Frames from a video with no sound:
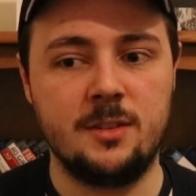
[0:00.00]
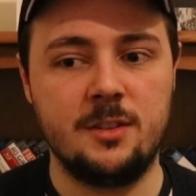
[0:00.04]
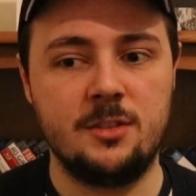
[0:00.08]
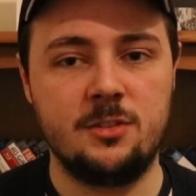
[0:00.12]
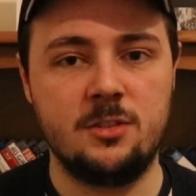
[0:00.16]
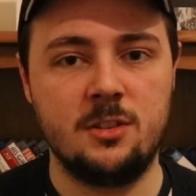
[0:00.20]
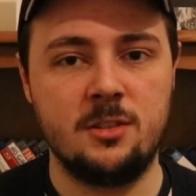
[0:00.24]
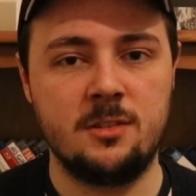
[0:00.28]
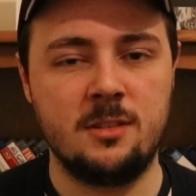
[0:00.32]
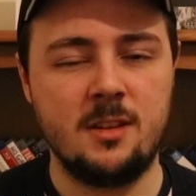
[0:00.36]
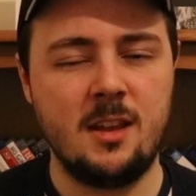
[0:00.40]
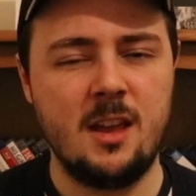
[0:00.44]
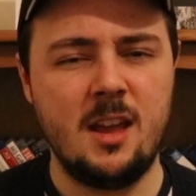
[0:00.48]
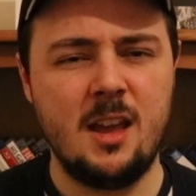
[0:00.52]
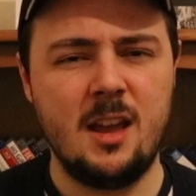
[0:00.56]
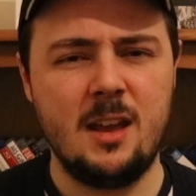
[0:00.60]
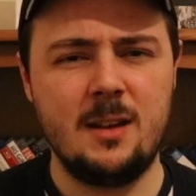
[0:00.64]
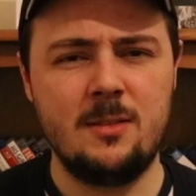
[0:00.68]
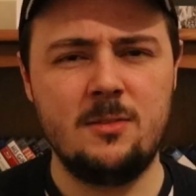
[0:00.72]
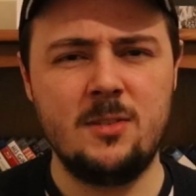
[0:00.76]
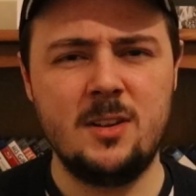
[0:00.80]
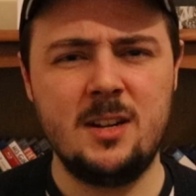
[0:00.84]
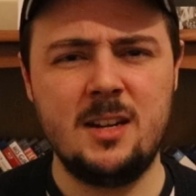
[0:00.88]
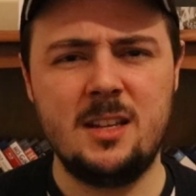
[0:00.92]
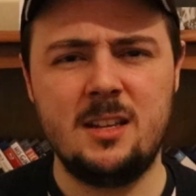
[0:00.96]
It's just
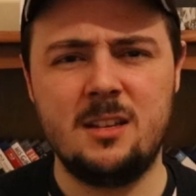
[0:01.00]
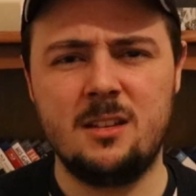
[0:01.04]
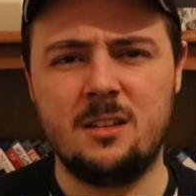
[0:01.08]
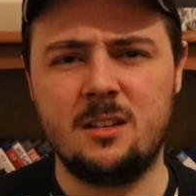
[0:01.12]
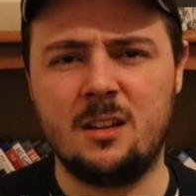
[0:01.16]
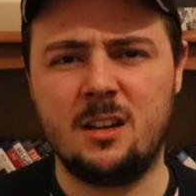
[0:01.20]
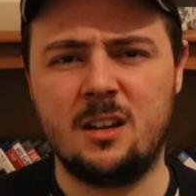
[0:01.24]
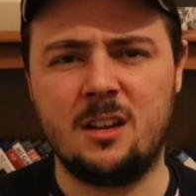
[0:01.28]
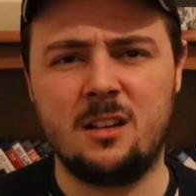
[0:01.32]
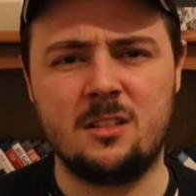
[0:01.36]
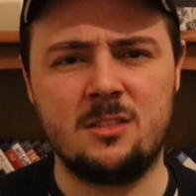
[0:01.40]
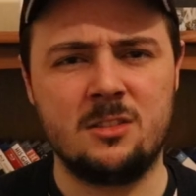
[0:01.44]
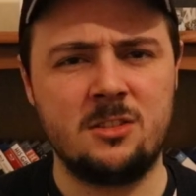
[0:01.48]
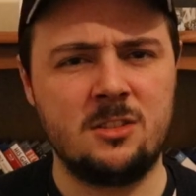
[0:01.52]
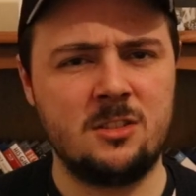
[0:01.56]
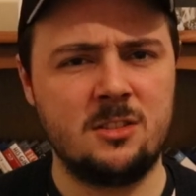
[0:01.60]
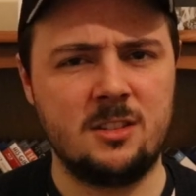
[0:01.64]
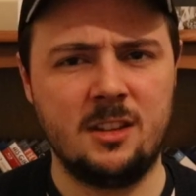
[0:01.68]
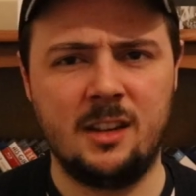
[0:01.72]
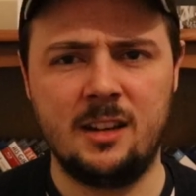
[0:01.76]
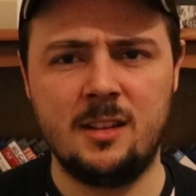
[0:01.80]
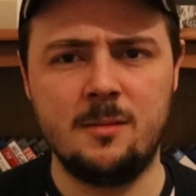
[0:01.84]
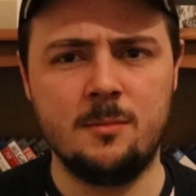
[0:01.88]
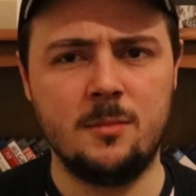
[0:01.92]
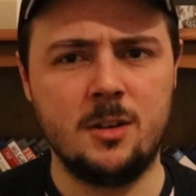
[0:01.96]
a really
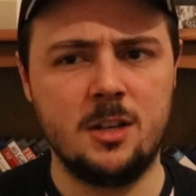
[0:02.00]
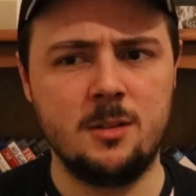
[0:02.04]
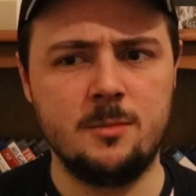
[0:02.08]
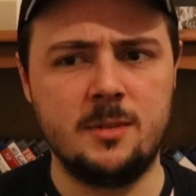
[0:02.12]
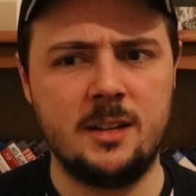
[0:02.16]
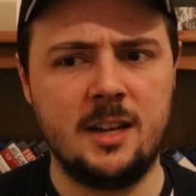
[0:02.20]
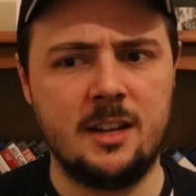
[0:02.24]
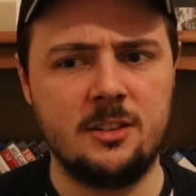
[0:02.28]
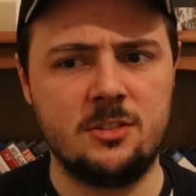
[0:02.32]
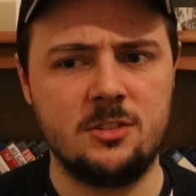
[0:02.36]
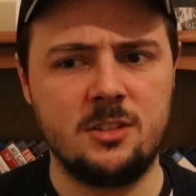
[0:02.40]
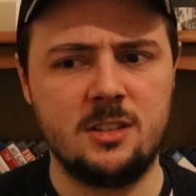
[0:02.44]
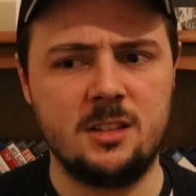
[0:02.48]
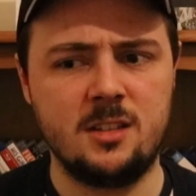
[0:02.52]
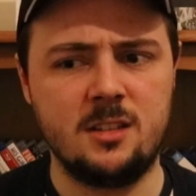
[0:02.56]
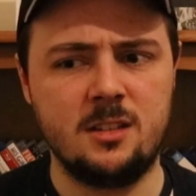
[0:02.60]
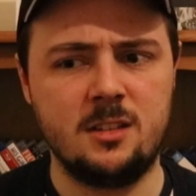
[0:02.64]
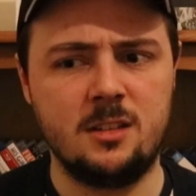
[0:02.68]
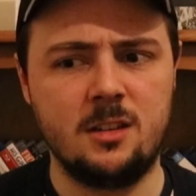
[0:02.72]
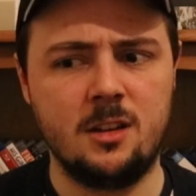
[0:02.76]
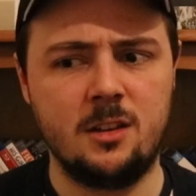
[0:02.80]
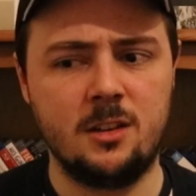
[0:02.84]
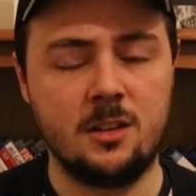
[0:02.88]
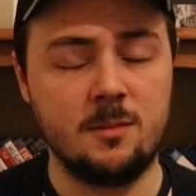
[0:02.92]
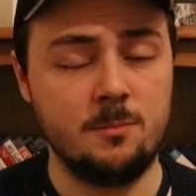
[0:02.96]
stunning moment,
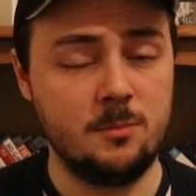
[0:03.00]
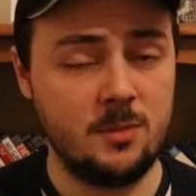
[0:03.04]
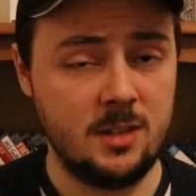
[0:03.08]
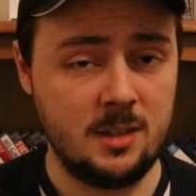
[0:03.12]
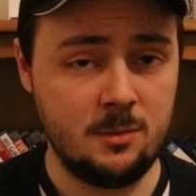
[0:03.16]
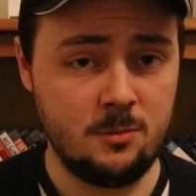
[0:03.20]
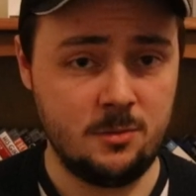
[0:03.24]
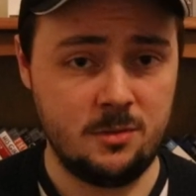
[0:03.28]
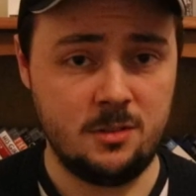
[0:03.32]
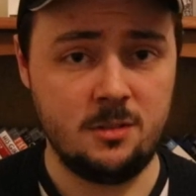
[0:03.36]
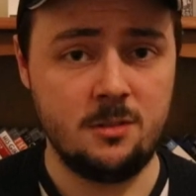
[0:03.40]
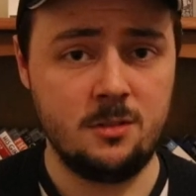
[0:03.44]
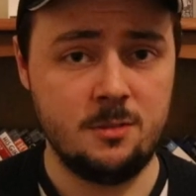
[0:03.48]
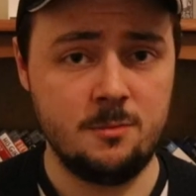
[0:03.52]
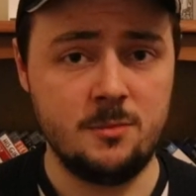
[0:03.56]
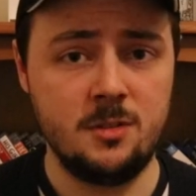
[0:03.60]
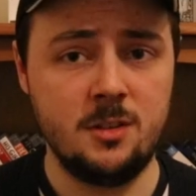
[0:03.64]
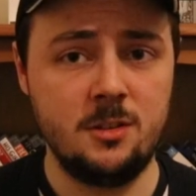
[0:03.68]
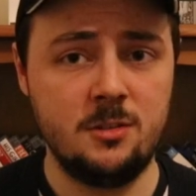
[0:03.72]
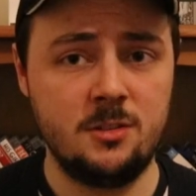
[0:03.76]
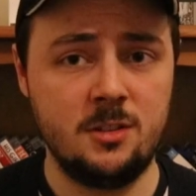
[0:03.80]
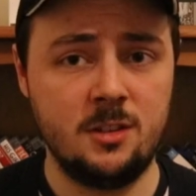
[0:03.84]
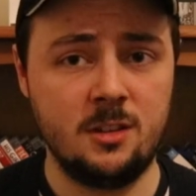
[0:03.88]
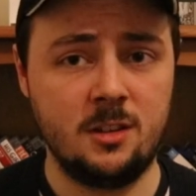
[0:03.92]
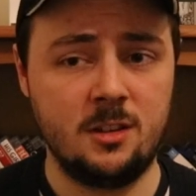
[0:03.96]
actually, you know, combined with the
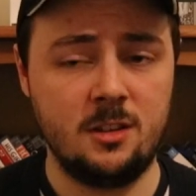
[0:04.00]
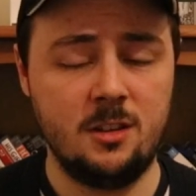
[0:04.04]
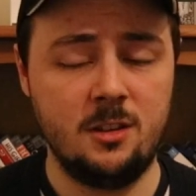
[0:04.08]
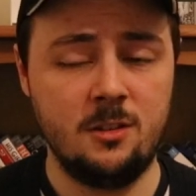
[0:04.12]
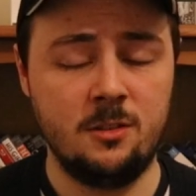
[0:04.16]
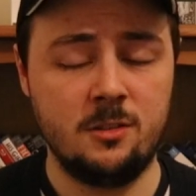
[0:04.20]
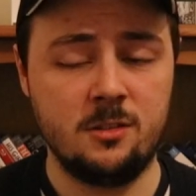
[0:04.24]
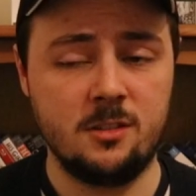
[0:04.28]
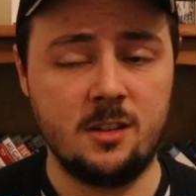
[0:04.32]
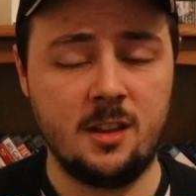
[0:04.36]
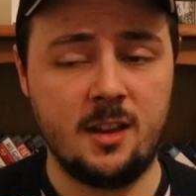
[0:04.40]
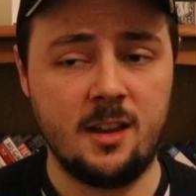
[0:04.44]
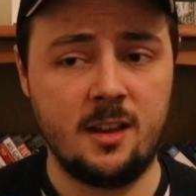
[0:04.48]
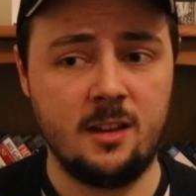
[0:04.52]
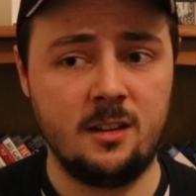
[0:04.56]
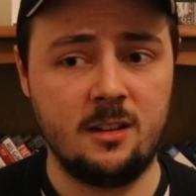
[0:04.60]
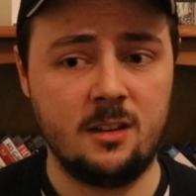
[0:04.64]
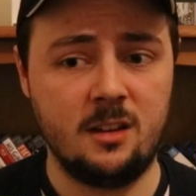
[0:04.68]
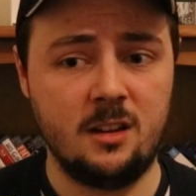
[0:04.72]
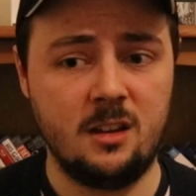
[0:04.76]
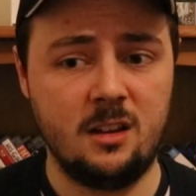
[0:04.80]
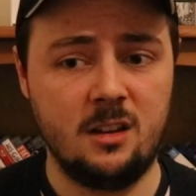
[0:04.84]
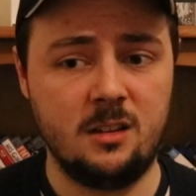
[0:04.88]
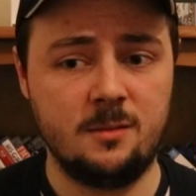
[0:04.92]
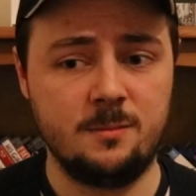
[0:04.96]
music used there,
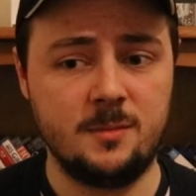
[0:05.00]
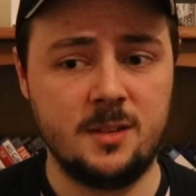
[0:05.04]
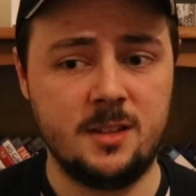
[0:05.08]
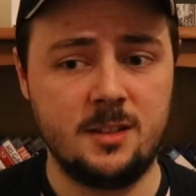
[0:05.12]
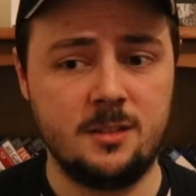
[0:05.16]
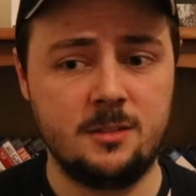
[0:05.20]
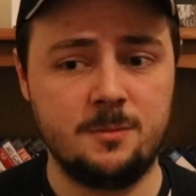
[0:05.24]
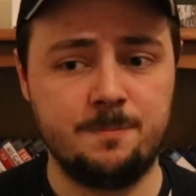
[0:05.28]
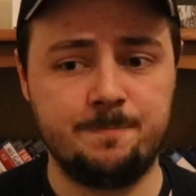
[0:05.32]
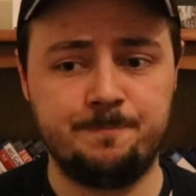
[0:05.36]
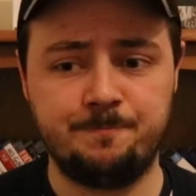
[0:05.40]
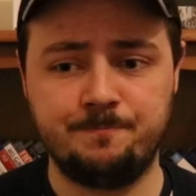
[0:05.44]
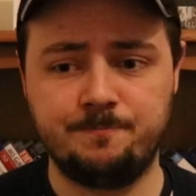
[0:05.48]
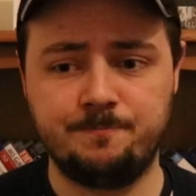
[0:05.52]
and,